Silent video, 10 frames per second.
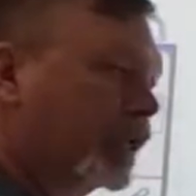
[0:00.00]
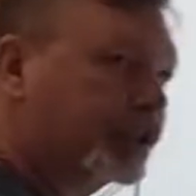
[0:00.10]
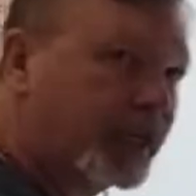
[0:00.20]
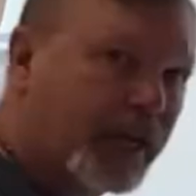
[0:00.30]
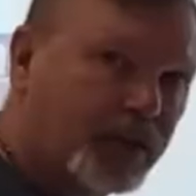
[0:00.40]
let's
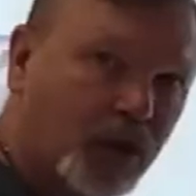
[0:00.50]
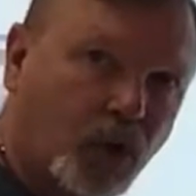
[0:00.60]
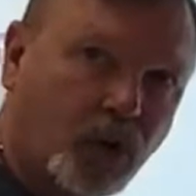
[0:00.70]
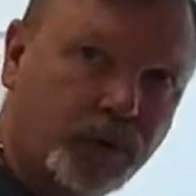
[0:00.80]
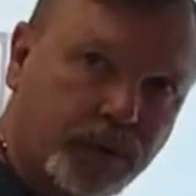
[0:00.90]
take the
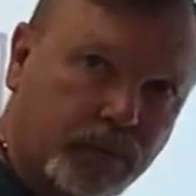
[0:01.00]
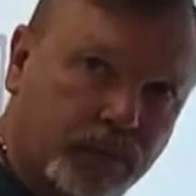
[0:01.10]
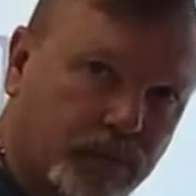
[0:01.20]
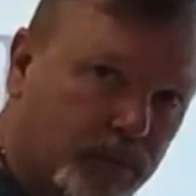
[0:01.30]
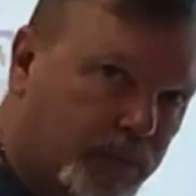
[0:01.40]
Earth,
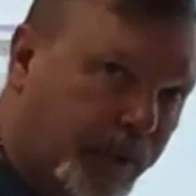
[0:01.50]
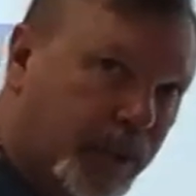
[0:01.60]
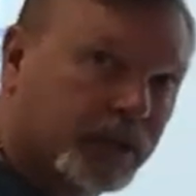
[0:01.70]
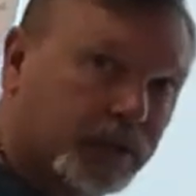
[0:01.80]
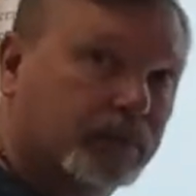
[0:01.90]

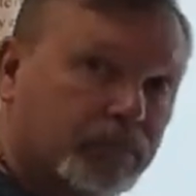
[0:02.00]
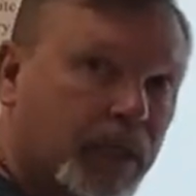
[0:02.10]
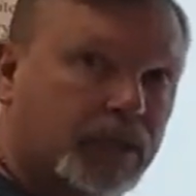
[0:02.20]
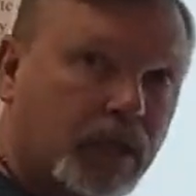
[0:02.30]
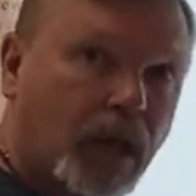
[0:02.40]
because
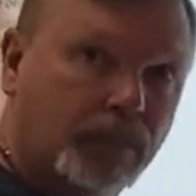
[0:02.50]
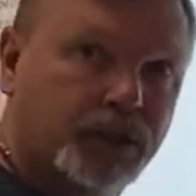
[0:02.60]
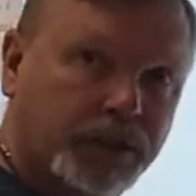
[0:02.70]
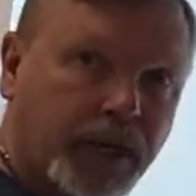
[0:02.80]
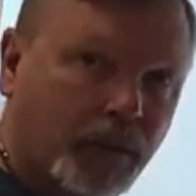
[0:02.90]
it's an
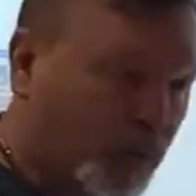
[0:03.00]
object and it